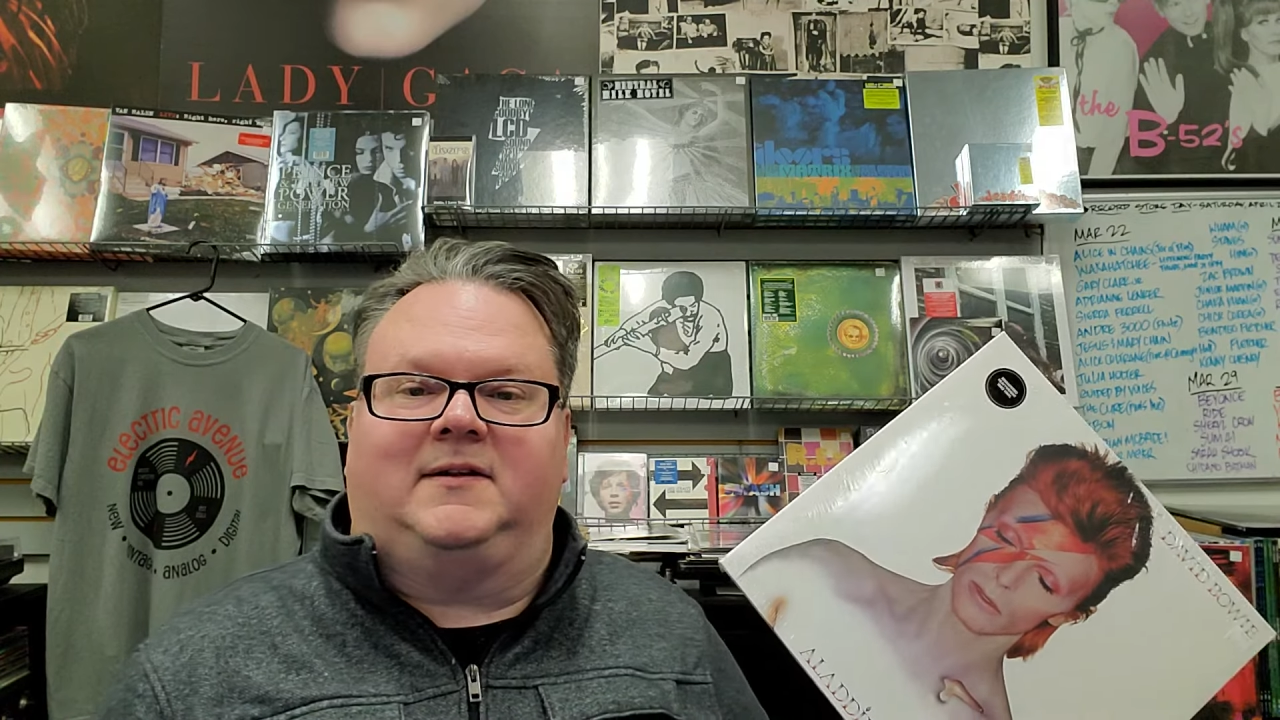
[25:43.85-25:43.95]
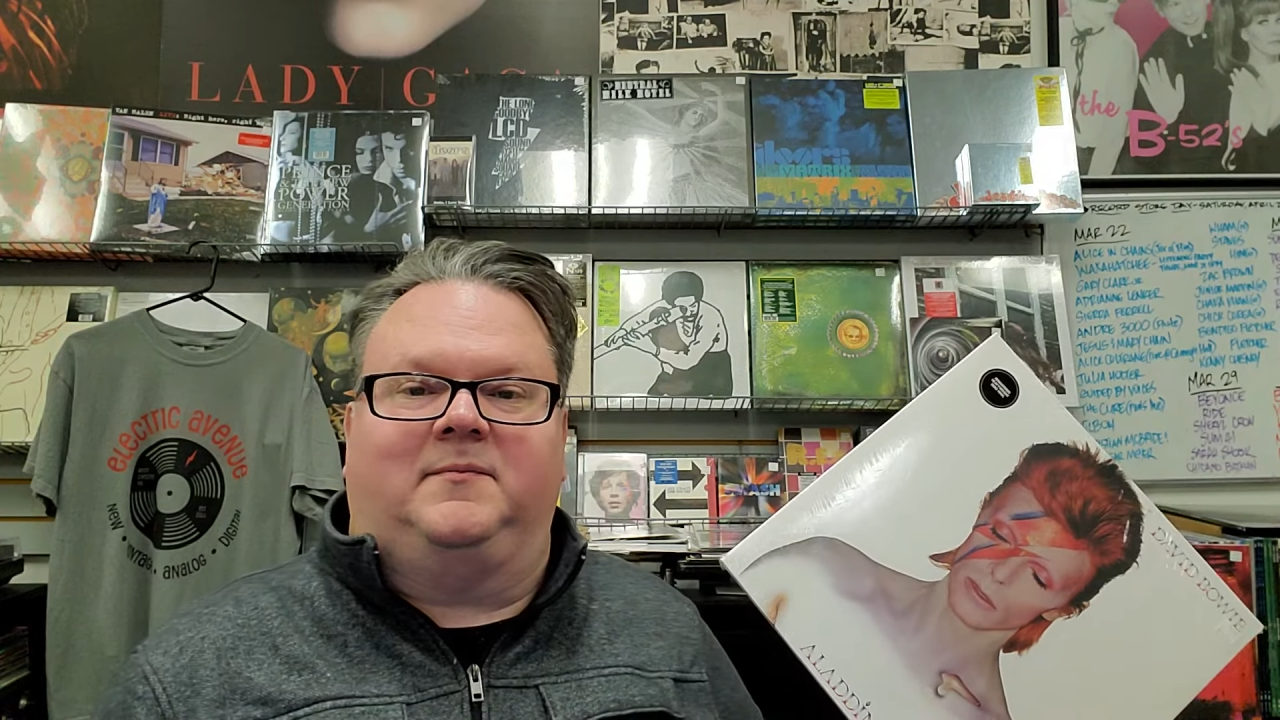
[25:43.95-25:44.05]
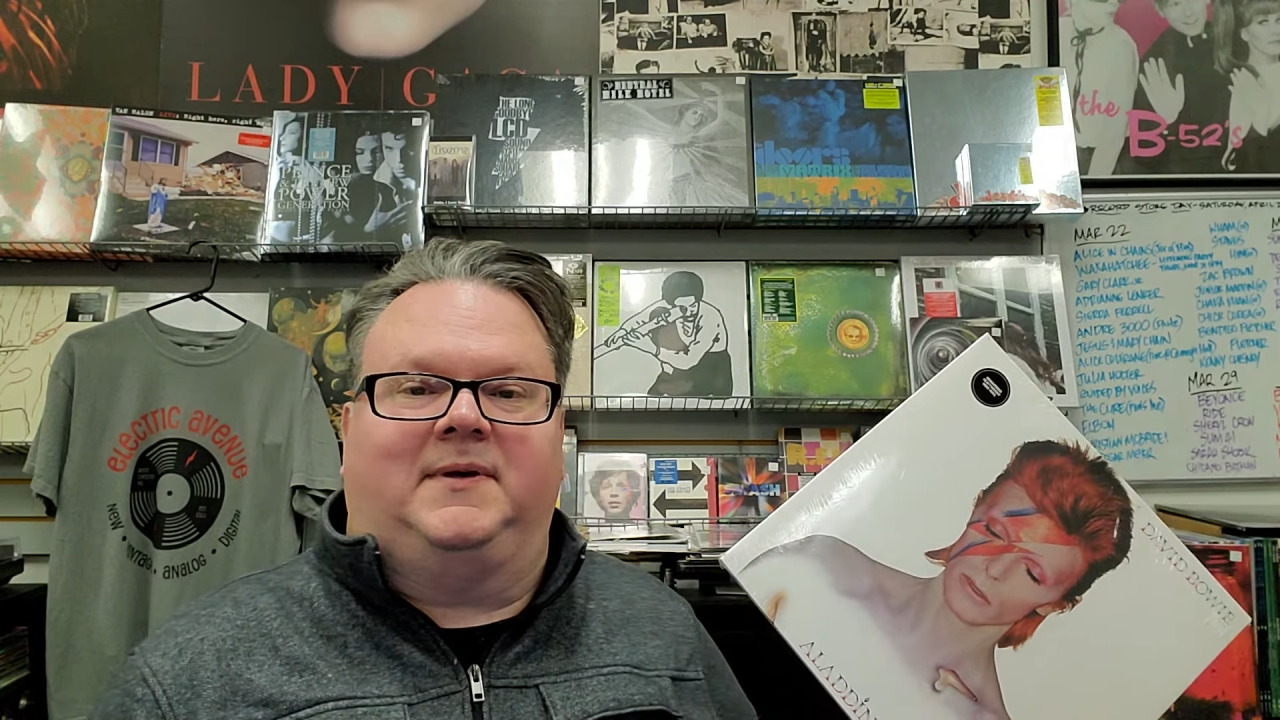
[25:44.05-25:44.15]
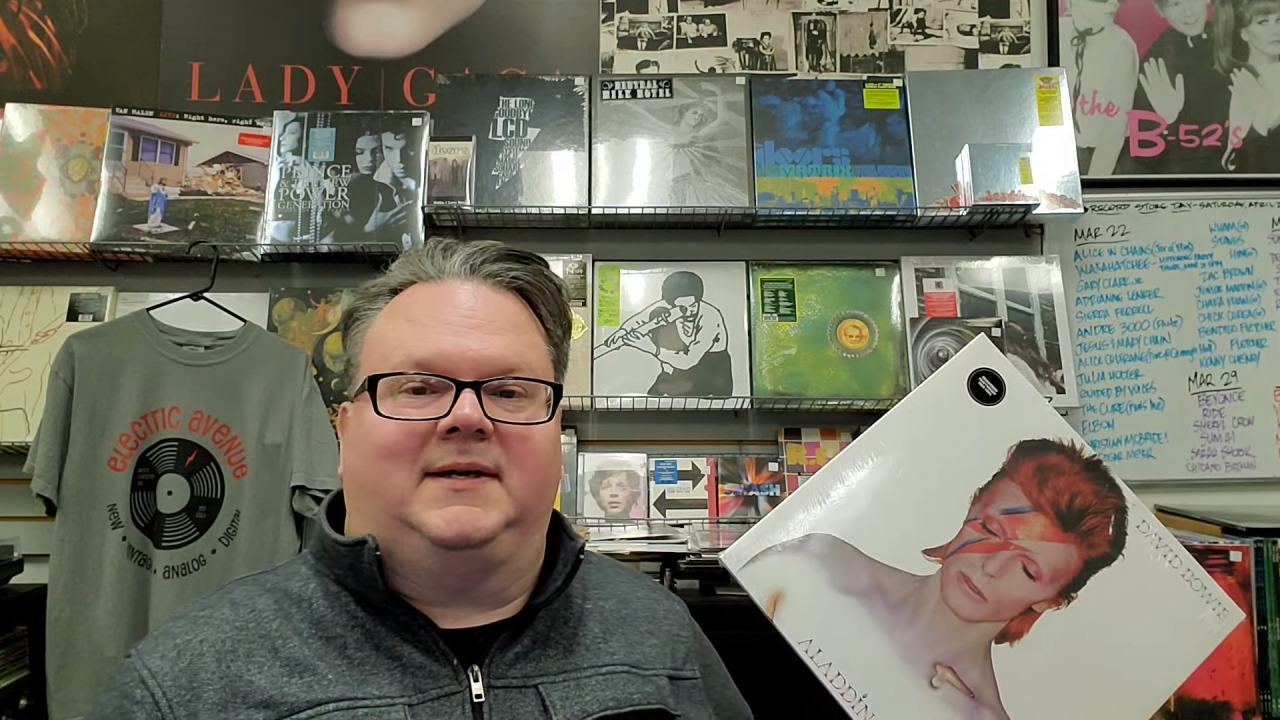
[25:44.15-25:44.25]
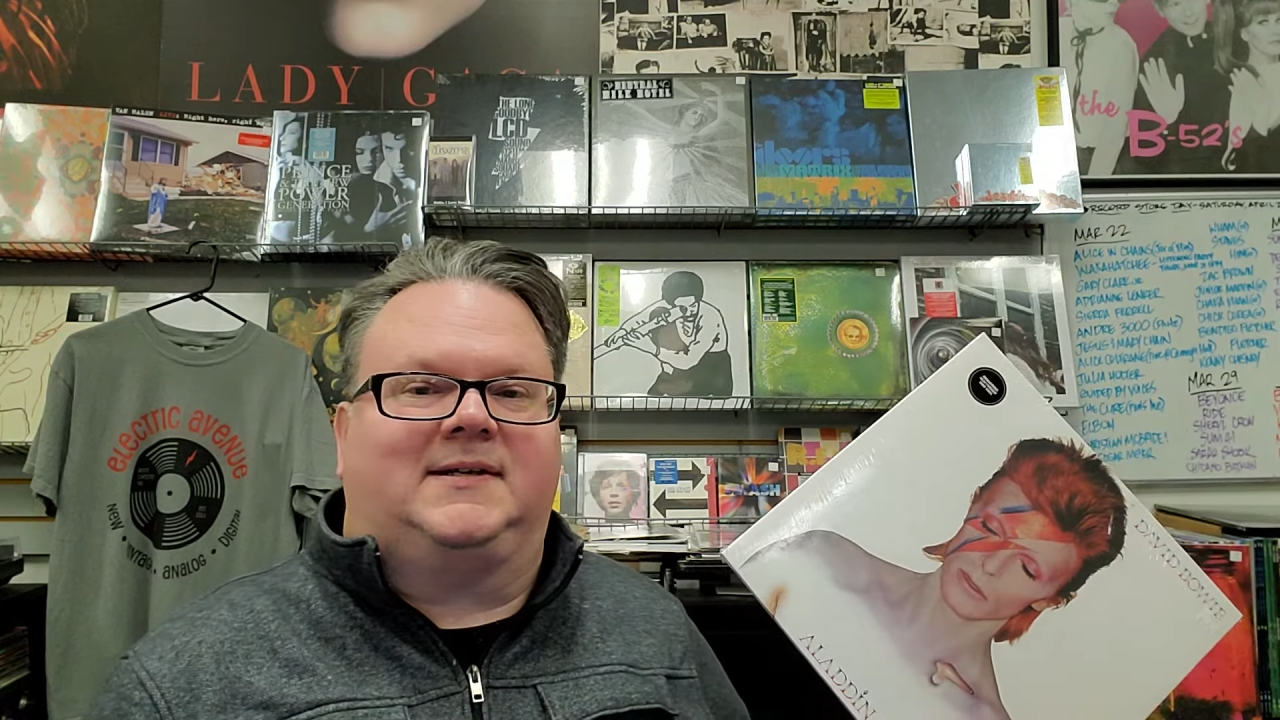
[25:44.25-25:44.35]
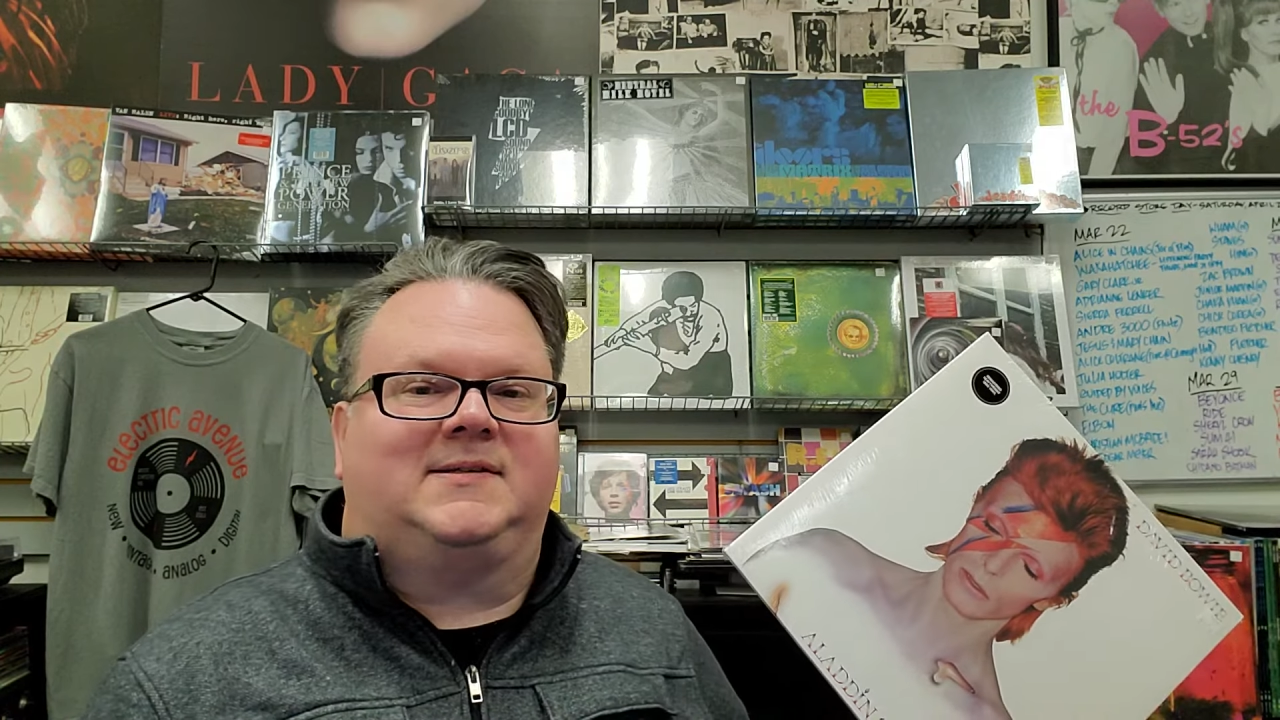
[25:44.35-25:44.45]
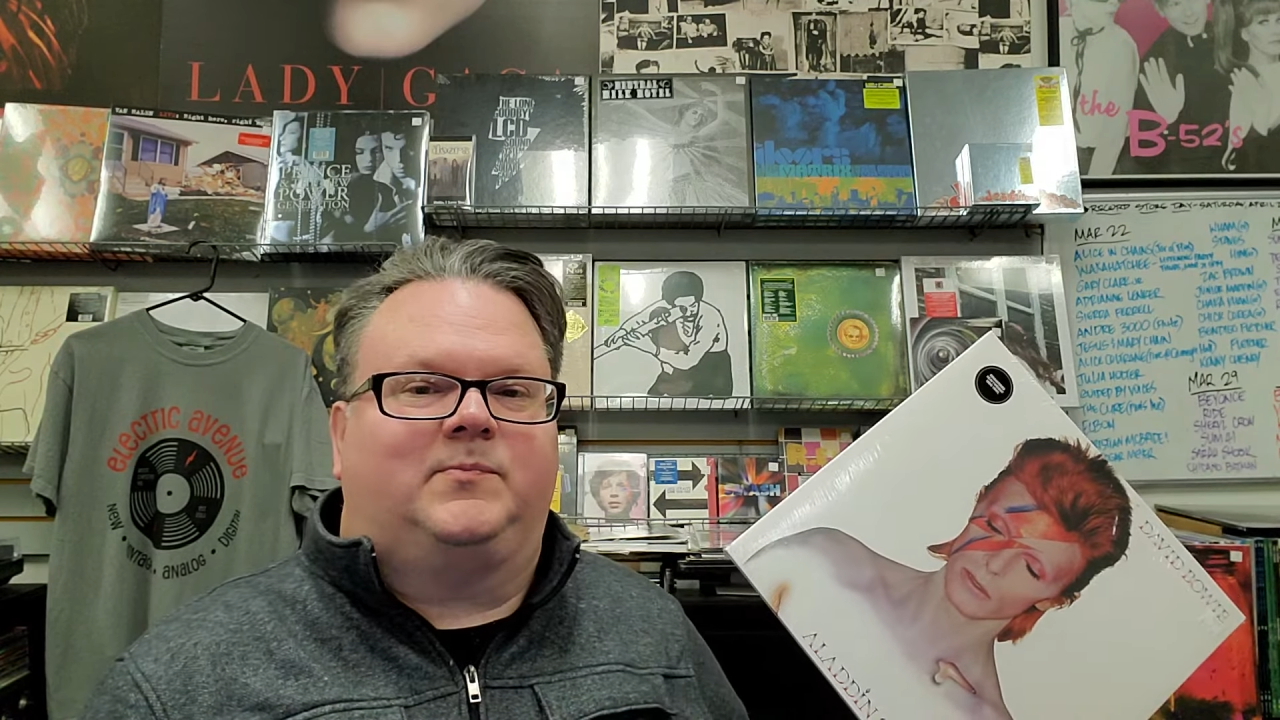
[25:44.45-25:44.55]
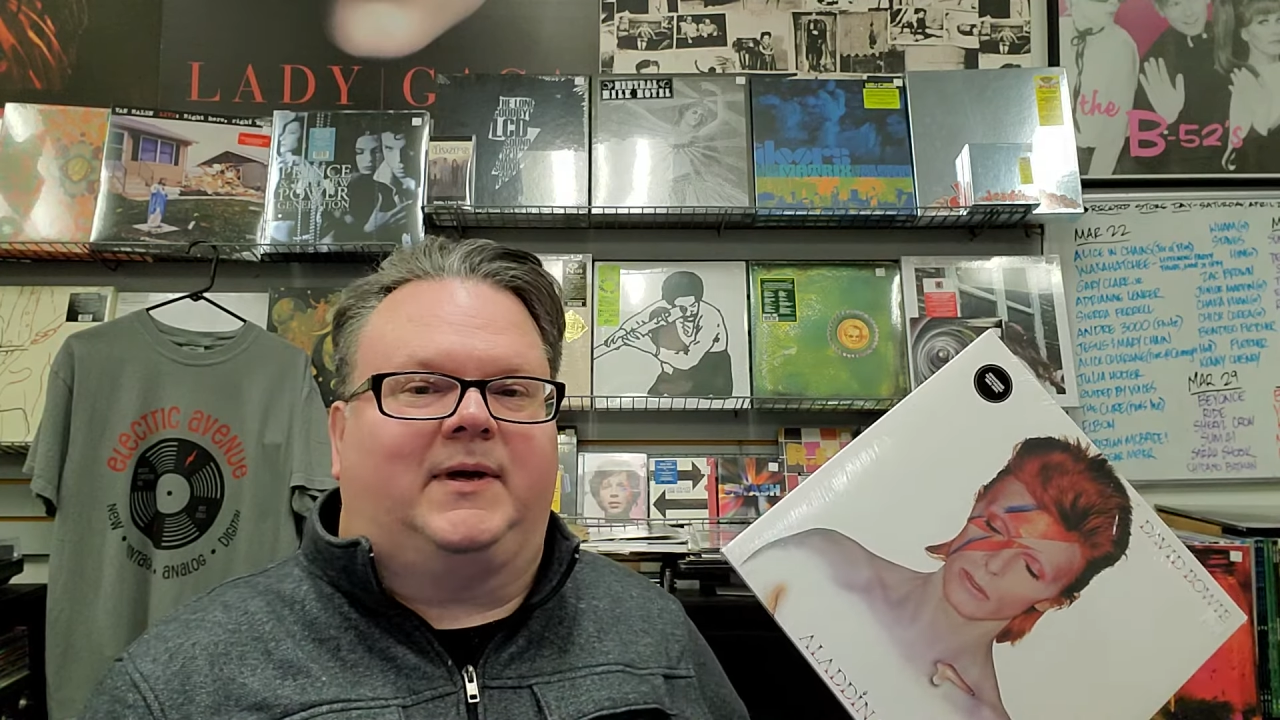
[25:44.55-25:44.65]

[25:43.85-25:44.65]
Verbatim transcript: the mix,